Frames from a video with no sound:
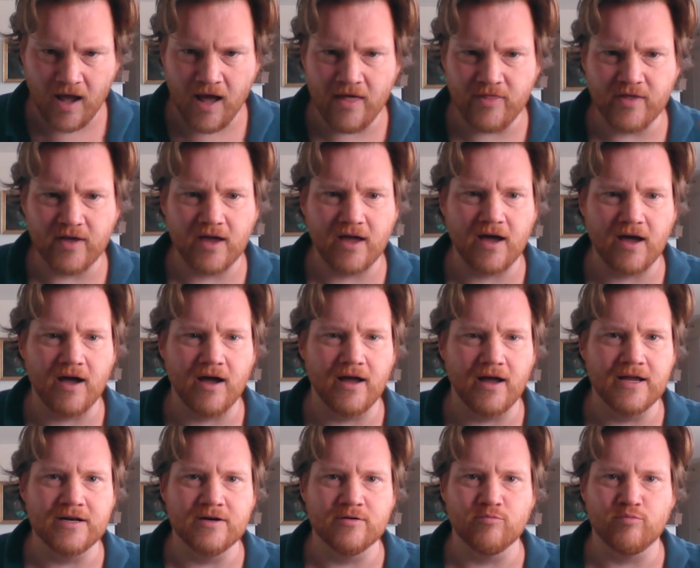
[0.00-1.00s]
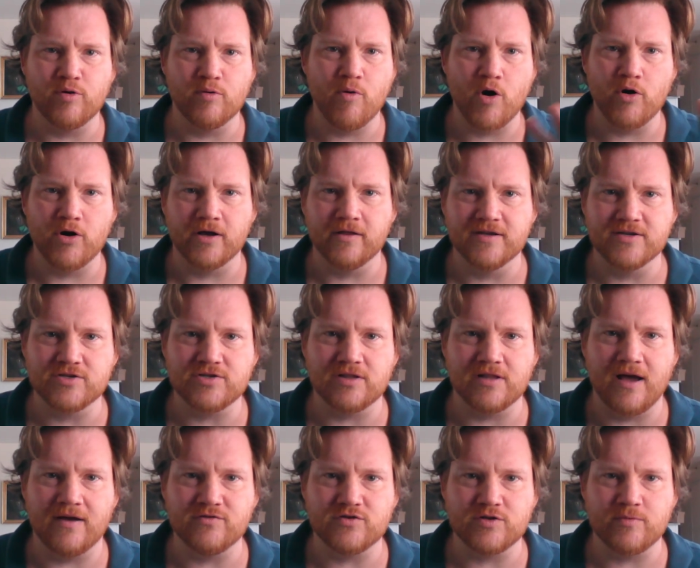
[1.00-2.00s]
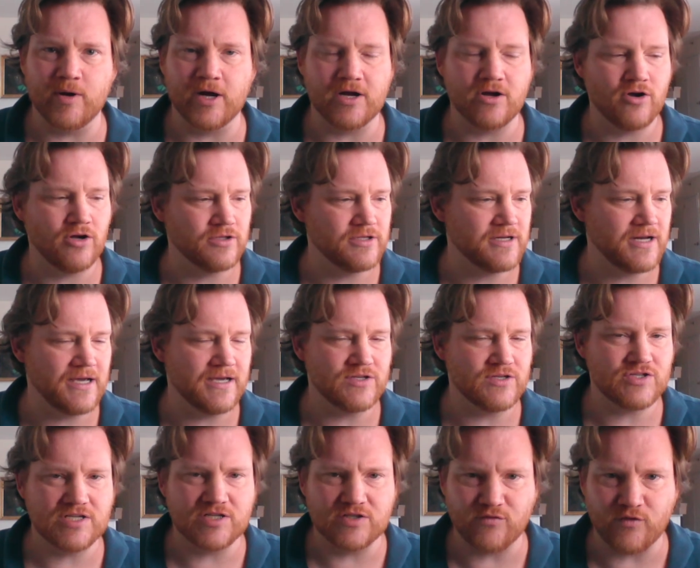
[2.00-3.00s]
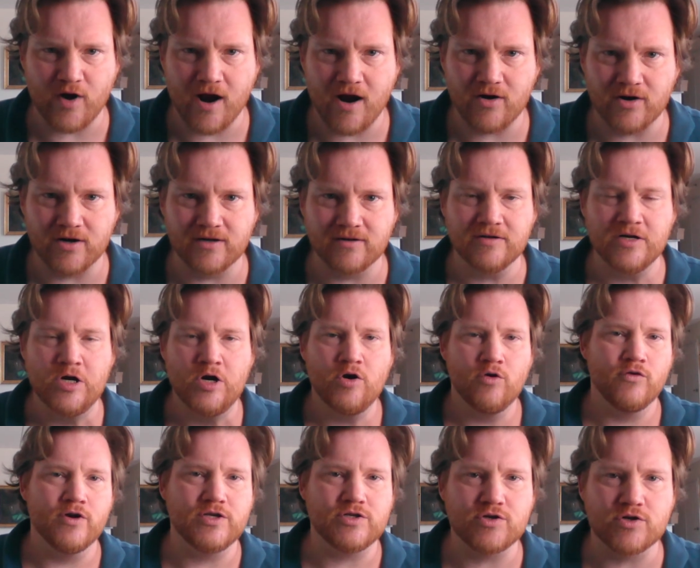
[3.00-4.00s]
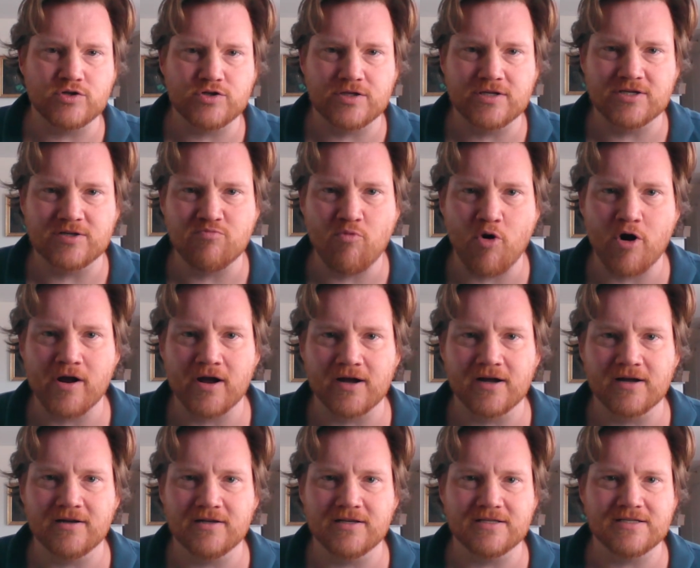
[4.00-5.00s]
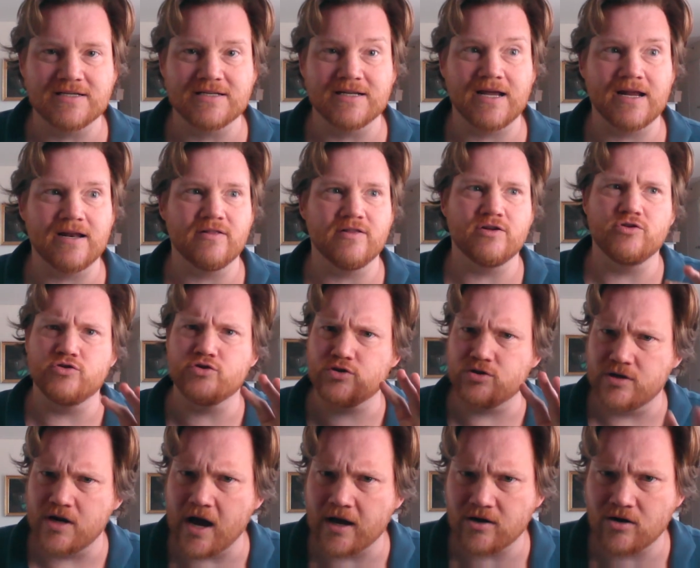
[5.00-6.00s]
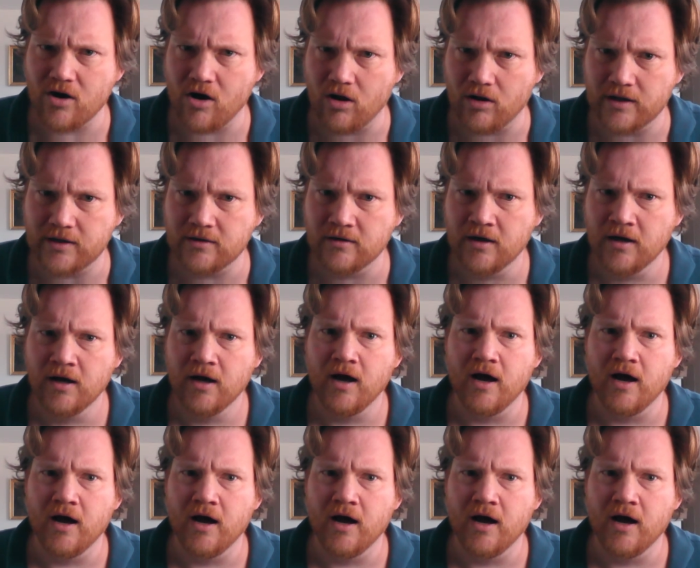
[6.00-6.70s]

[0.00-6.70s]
I think in promoting this live stream, I called it a ceasefire, and in research this morning, it's indicated that you should not call it